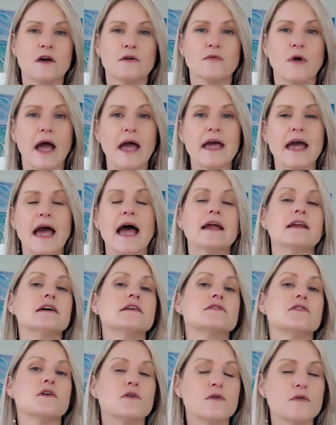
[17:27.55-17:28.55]
right? And
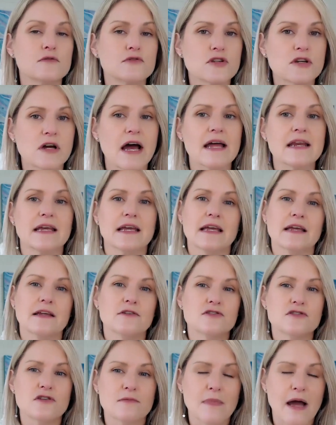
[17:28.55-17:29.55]
it's all tied
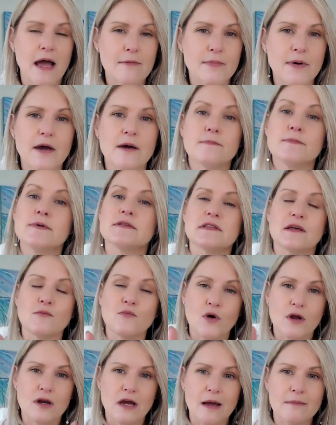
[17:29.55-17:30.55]
into my purpose and
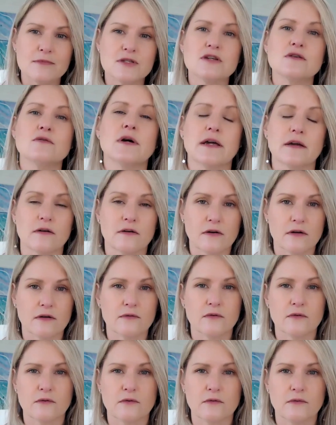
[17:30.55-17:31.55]
what I'm doing,
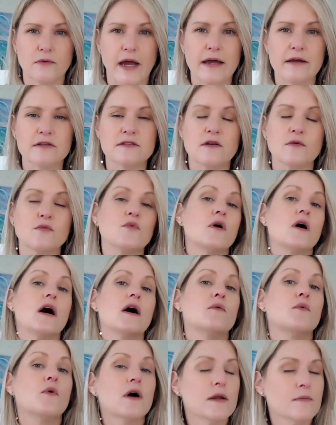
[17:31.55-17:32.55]
right? So, why,
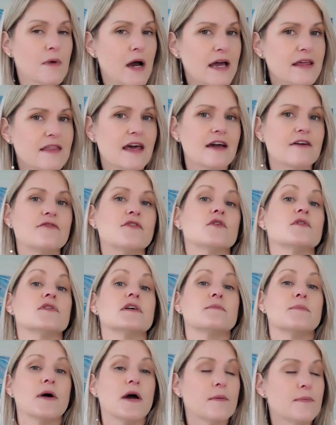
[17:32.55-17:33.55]
what am I there for?
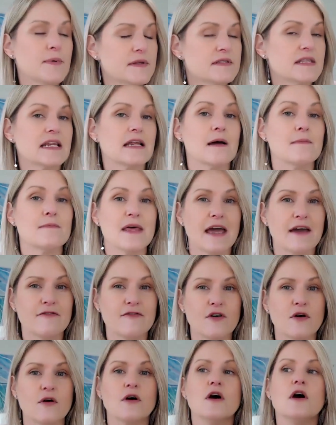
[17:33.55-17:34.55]
The purpose that I'm there
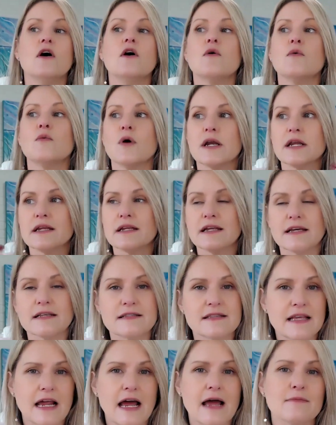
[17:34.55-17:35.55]
for, what it is
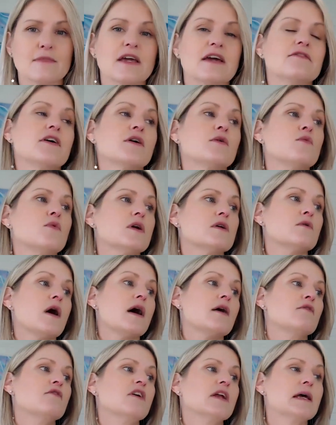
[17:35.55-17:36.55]
that I'm giving, what do
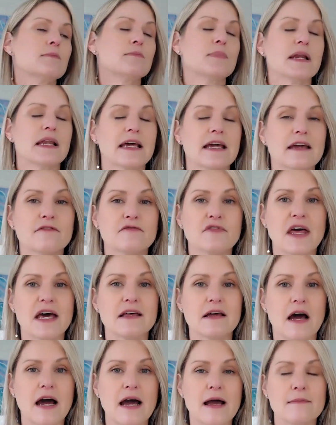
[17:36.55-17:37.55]
I really believe
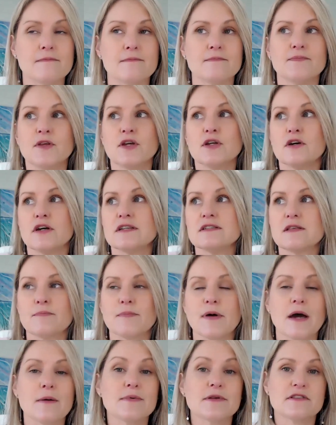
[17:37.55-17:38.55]
that I'm, you know, is the
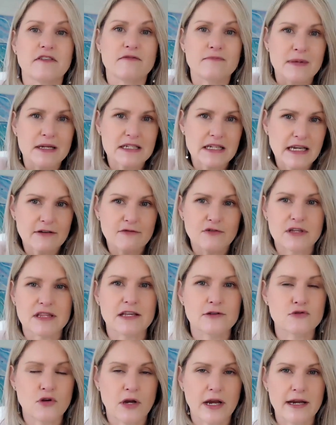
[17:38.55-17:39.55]
purpose of me delivering
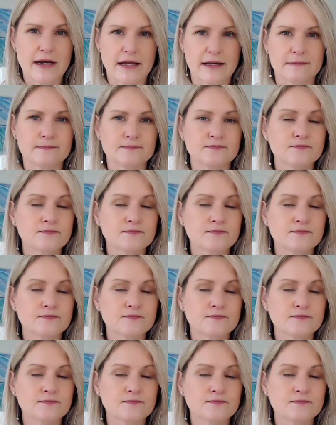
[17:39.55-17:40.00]
this training?